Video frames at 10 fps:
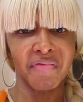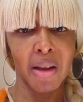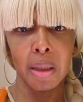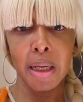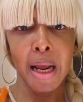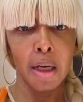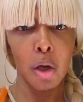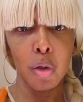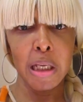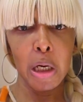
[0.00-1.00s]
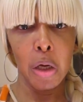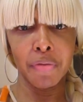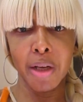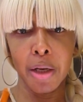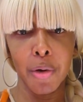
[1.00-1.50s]
Found the damn close set
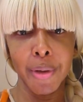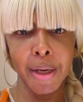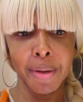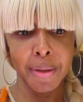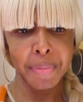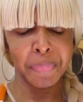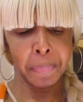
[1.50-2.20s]
off. Couldn't go it either.